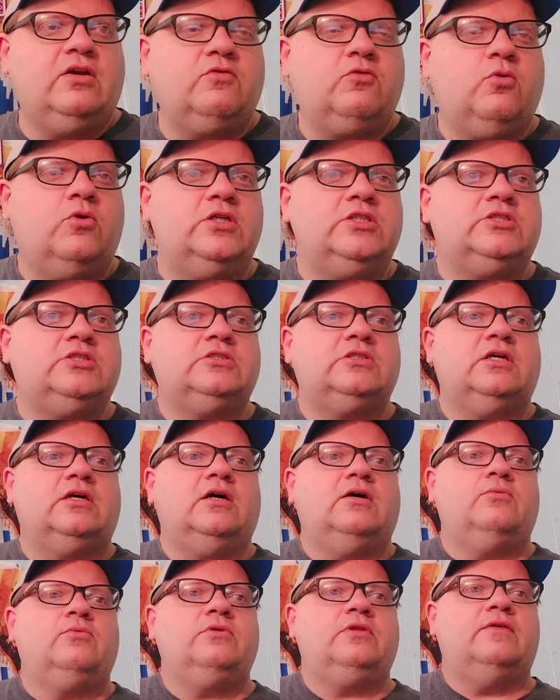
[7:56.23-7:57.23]
And, of course,
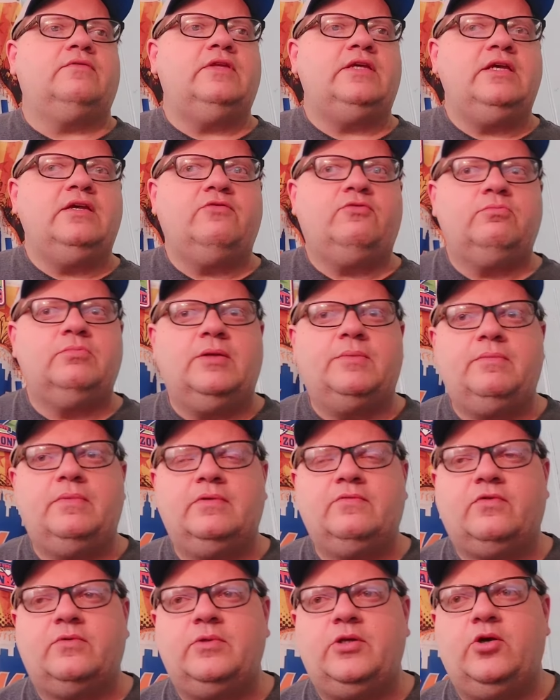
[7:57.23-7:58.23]
we'd love to hear
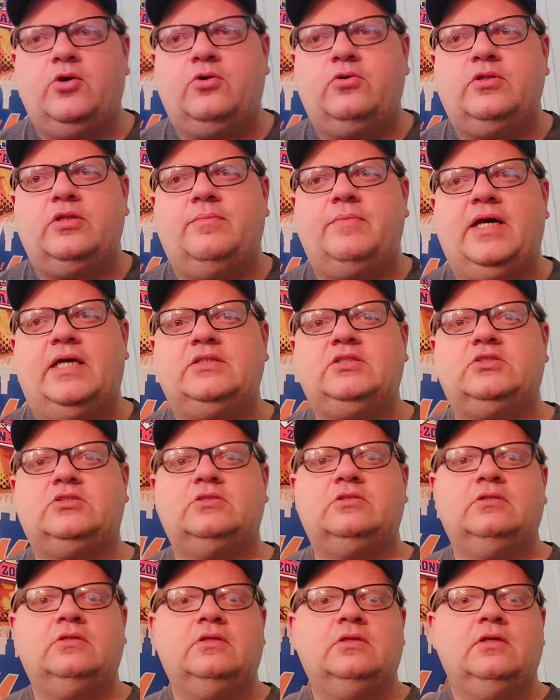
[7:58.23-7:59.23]
from the owner of the Mets.